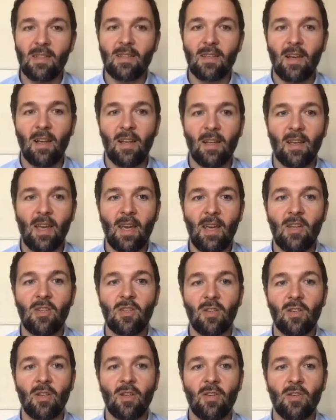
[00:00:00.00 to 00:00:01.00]

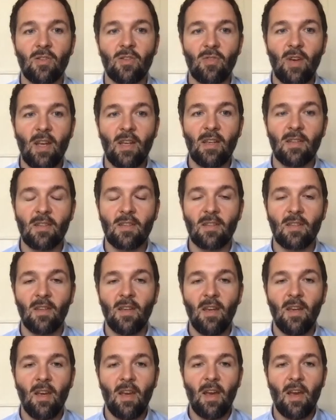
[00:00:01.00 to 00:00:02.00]
allocation constraints.
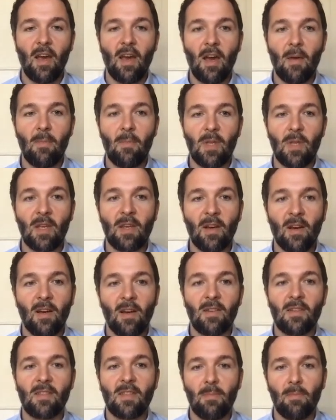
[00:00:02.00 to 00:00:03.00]
You
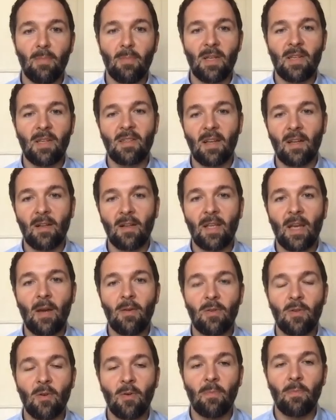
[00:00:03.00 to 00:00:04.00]
can't simply sell
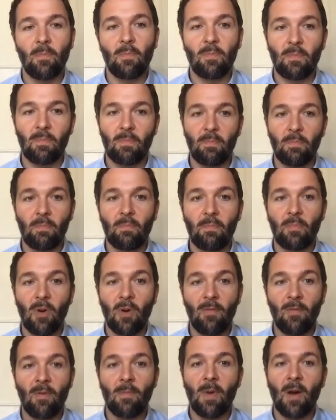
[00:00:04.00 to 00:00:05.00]
down your
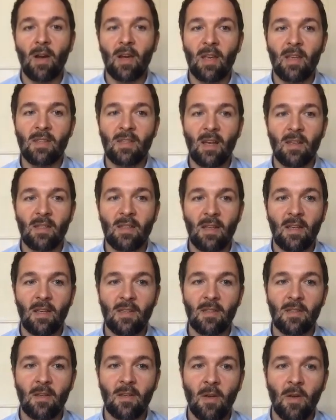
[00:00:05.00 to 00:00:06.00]
private markets
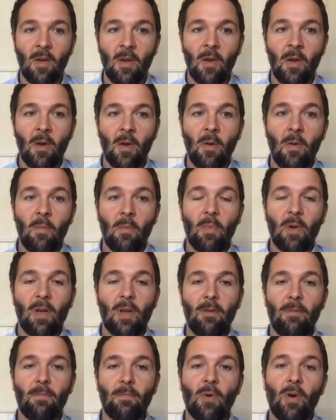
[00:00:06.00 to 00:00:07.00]
assets. But
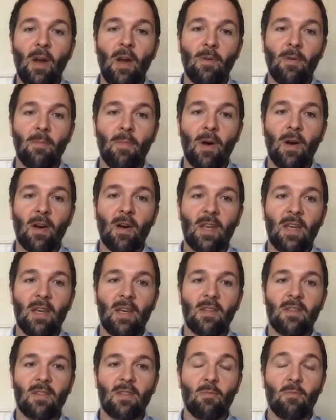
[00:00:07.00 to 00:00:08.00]
if private
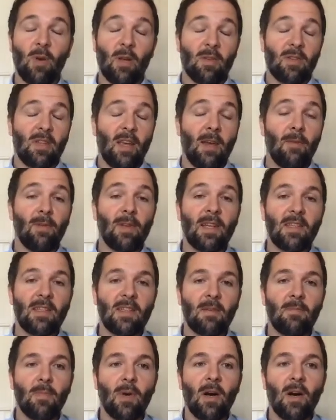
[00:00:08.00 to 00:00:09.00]
markets, say if
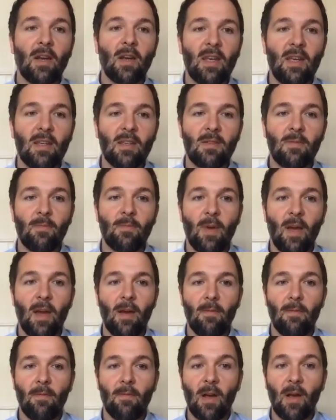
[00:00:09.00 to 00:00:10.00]
listed markets
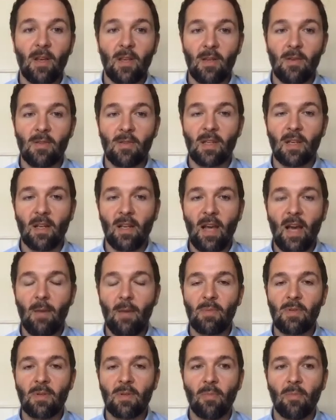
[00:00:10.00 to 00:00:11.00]
values
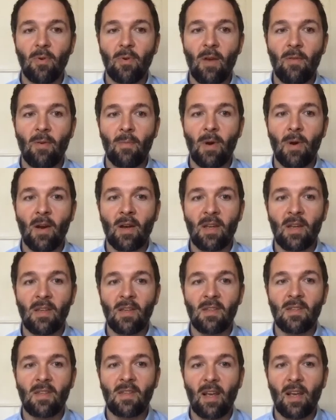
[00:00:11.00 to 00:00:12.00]
collapse and private
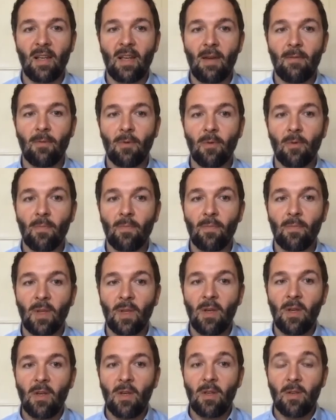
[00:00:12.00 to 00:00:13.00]
markets stay level,
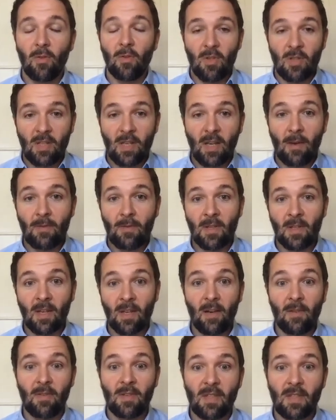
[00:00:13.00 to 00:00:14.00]
you'll just have to
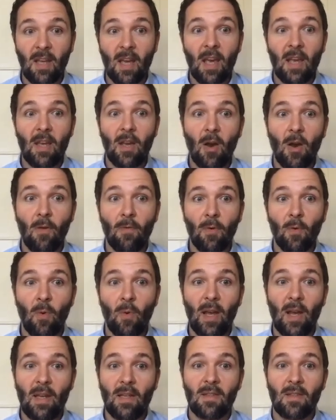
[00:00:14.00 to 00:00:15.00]
kind of stay
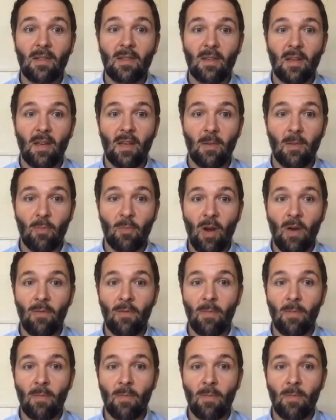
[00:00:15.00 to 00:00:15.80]
overweight in the private